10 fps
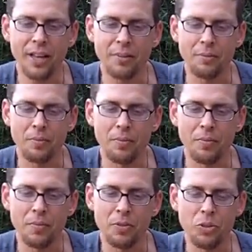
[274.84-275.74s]
And
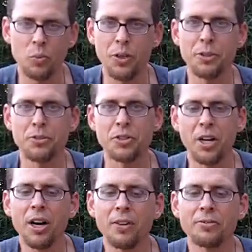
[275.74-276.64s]
just weird
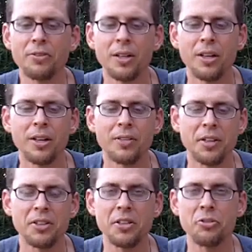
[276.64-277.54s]
stuff
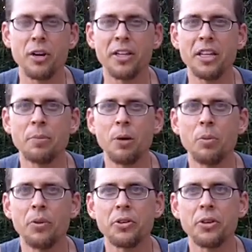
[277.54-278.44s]
that to try to keep
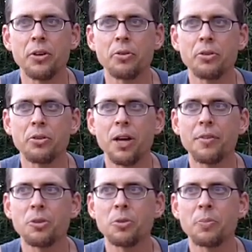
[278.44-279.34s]
up with. Your
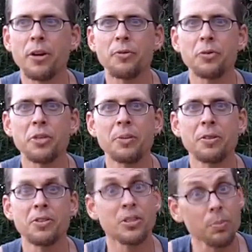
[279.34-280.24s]
life's so much better if you can
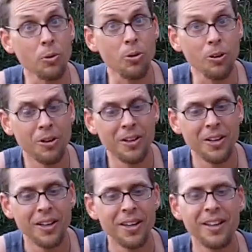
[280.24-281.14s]
keep it simple.
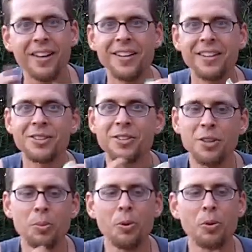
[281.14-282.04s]
This is
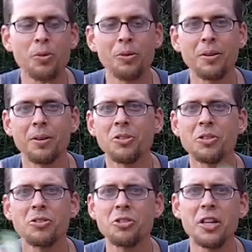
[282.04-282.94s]
simple.
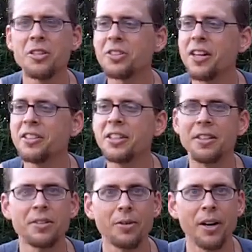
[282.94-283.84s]
This is a genius
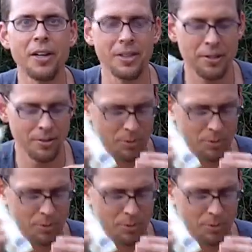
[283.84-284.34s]
idea, right?